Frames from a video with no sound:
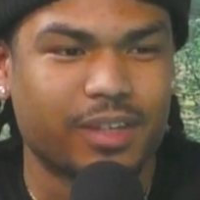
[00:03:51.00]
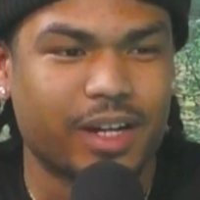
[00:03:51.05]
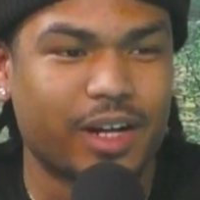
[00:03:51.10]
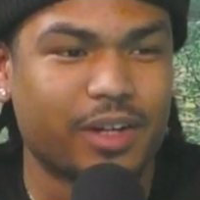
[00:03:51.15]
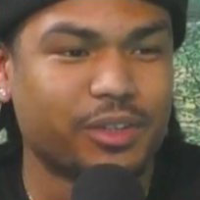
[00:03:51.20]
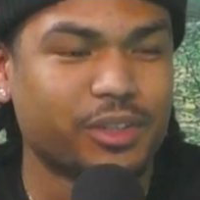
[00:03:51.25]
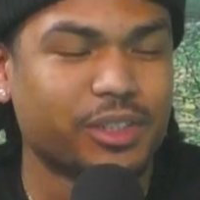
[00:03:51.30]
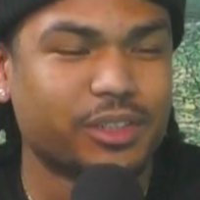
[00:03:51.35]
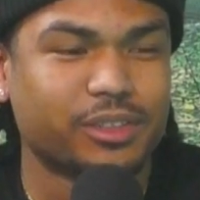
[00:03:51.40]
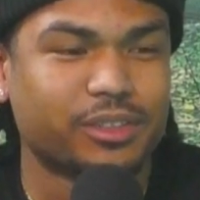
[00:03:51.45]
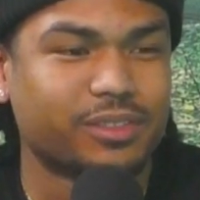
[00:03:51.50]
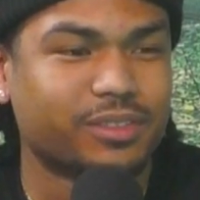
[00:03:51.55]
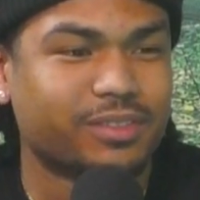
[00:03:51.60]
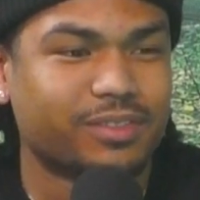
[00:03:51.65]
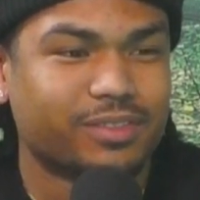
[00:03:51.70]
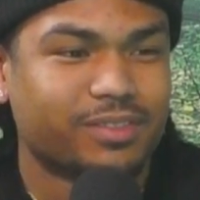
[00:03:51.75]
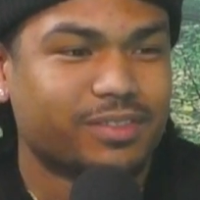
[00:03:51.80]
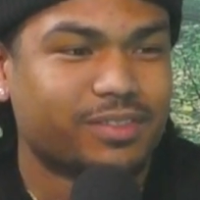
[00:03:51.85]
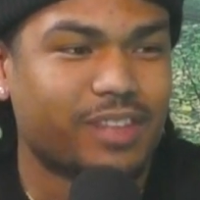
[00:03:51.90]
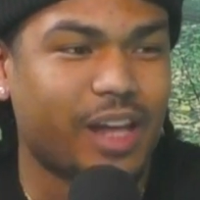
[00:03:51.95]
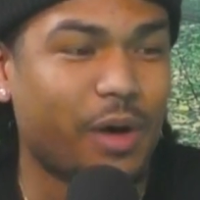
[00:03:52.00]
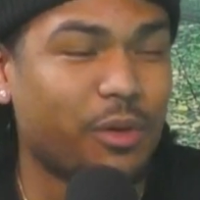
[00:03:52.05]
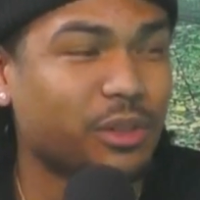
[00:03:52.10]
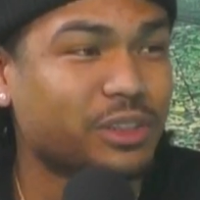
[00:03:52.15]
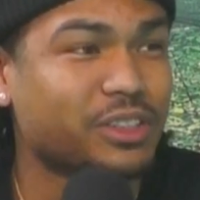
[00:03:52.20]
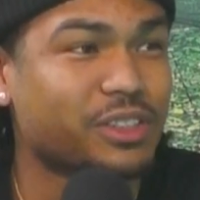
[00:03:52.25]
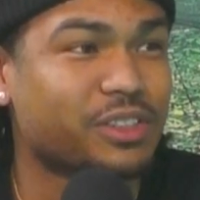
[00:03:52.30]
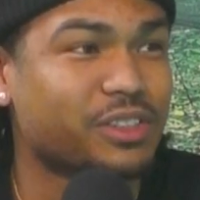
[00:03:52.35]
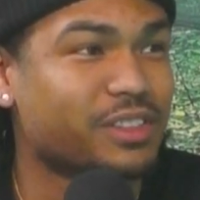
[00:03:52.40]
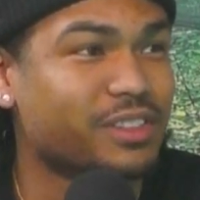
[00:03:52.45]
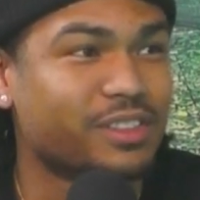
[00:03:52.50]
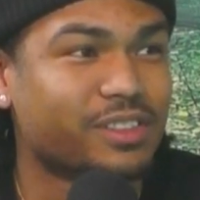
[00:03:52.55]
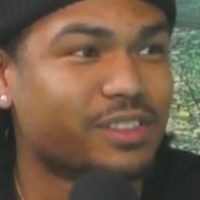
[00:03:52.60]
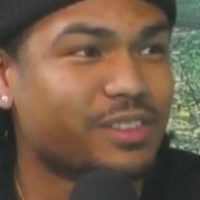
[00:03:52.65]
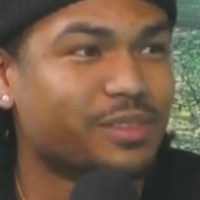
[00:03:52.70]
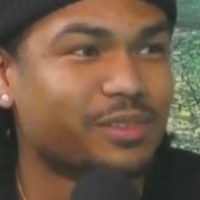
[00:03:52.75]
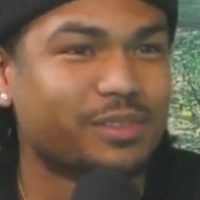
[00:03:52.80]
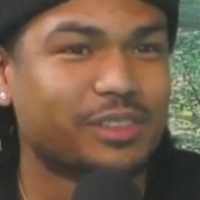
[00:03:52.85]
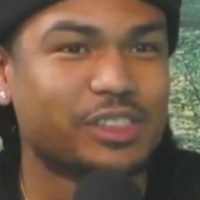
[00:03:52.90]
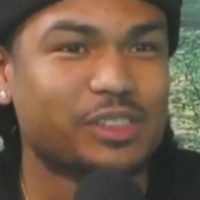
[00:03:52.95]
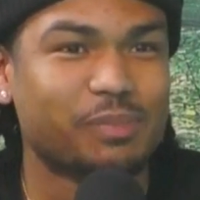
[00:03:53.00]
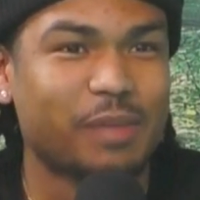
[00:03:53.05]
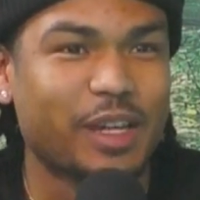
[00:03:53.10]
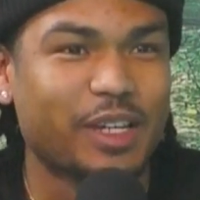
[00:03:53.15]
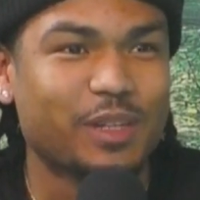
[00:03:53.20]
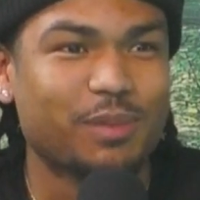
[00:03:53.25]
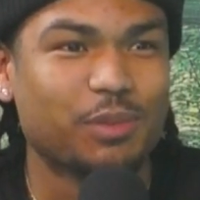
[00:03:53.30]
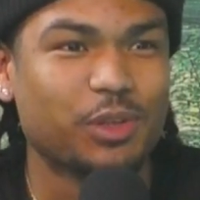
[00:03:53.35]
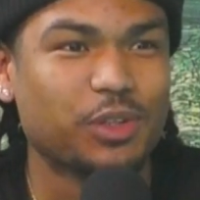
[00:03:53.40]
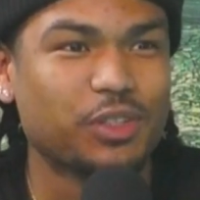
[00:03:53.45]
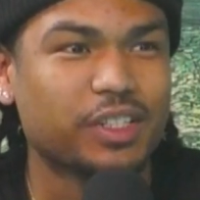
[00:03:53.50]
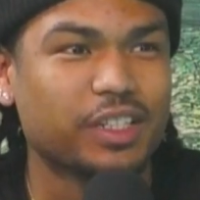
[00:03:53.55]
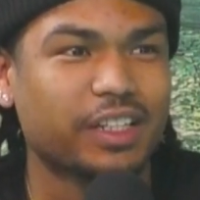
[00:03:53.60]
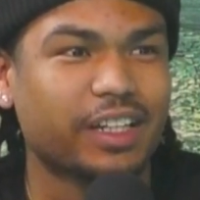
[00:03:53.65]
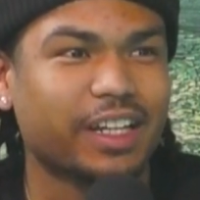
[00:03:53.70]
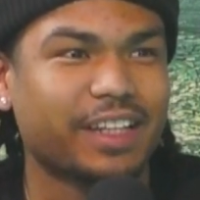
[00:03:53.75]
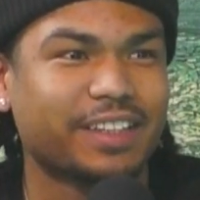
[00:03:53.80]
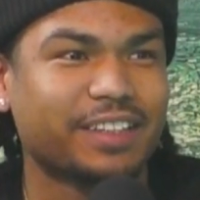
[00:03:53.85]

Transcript: don't know. I was just making music.